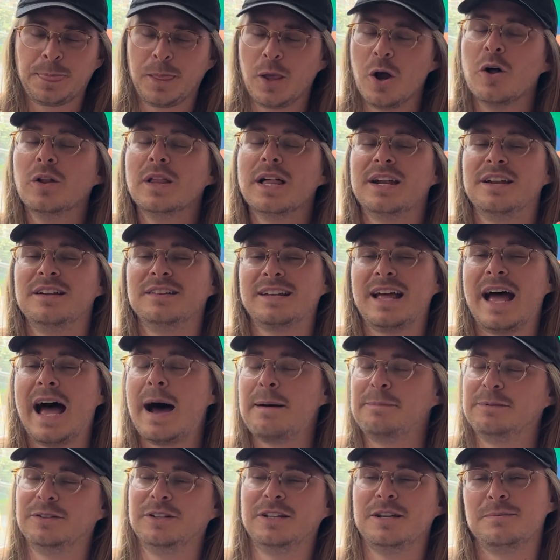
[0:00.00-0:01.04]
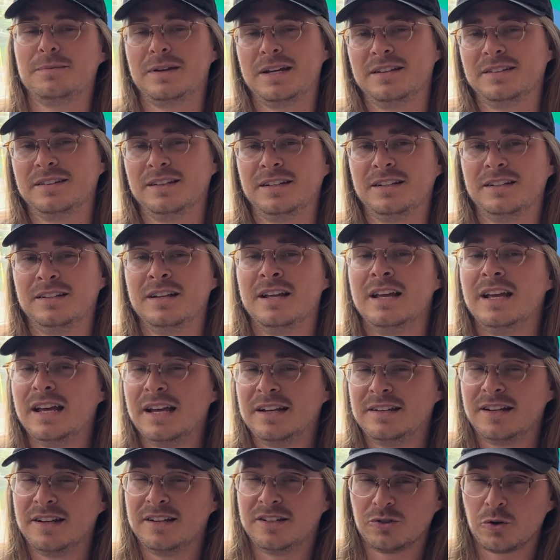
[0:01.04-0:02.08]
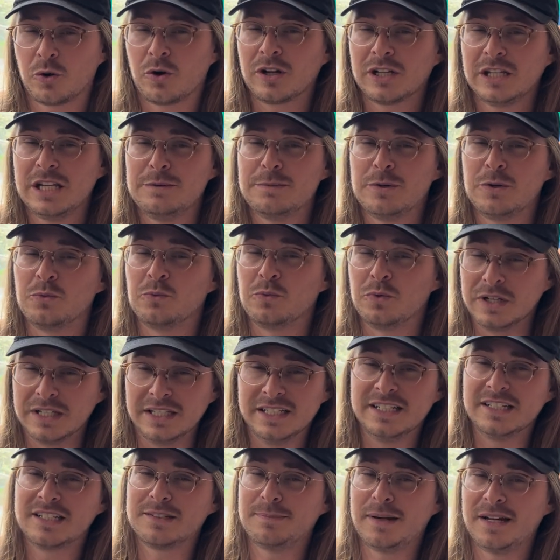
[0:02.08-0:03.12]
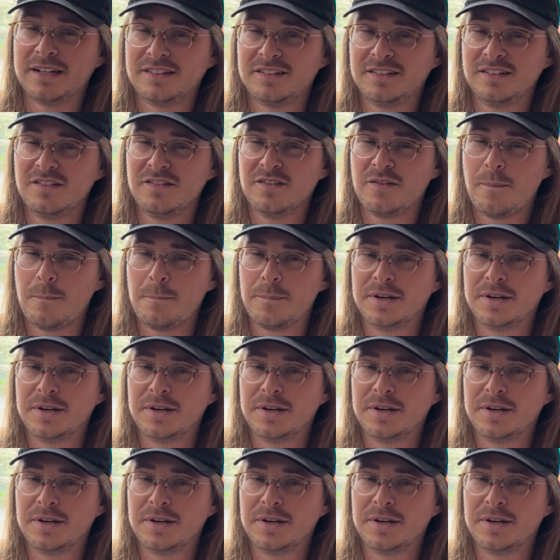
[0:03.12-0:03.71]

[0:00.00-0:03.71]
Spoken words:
OLED is absolutely amazing. It's historically been really expensive,